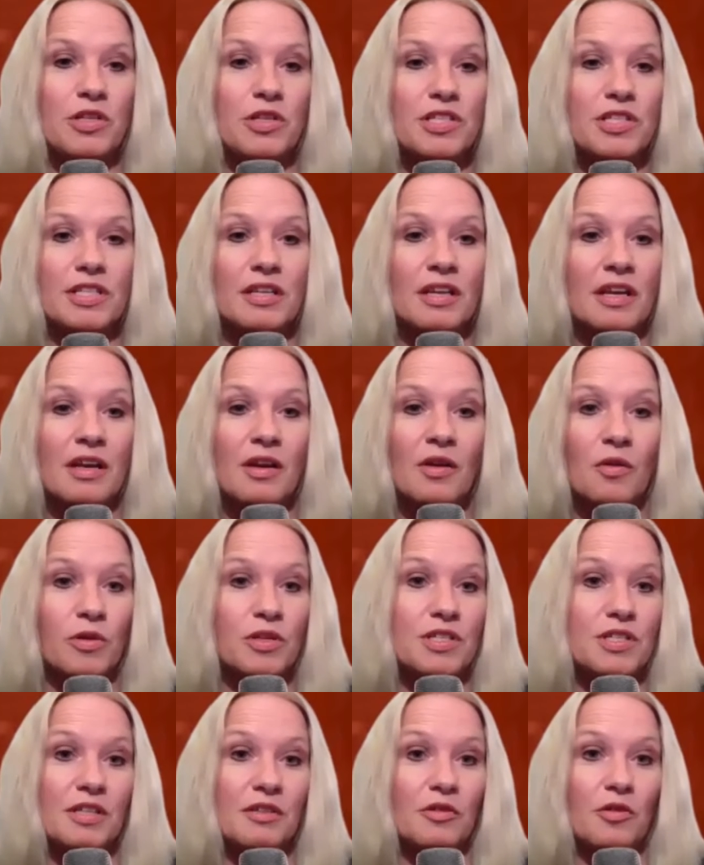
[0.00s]
and
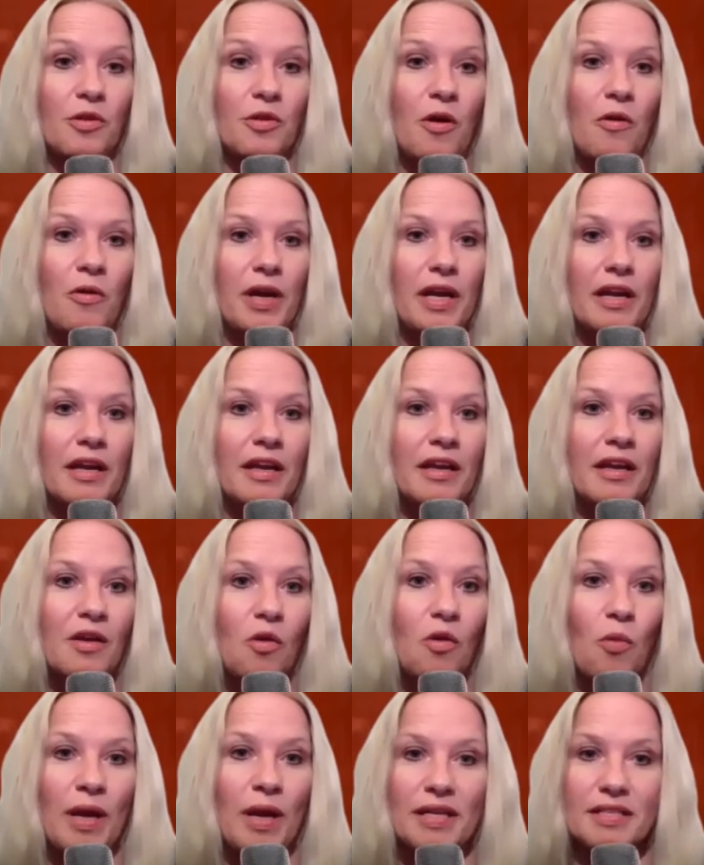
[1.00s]
we're still growing.
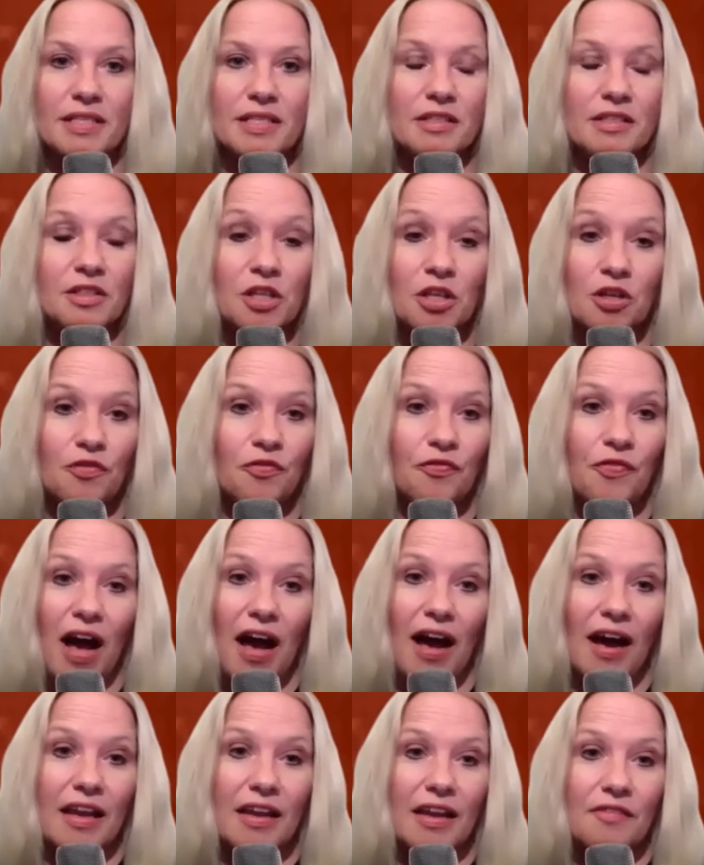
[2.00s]
Wait until year
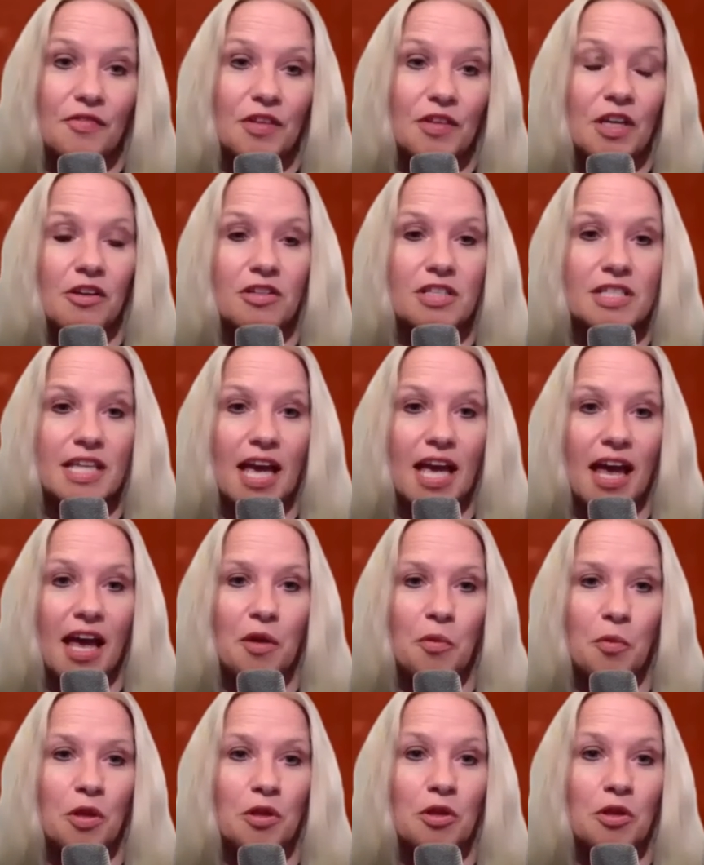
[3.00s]
5, year
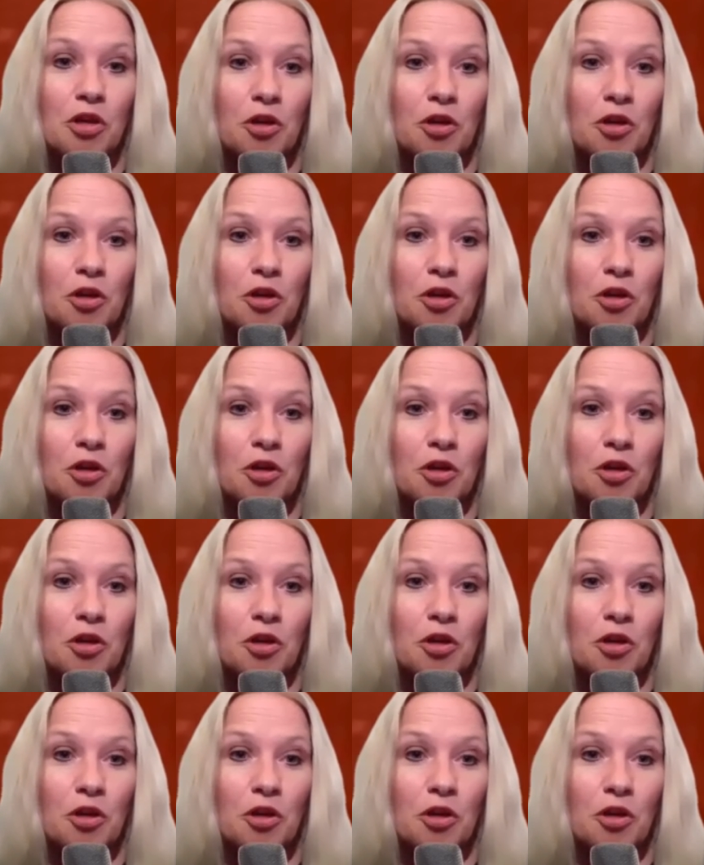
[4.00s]
10. We'll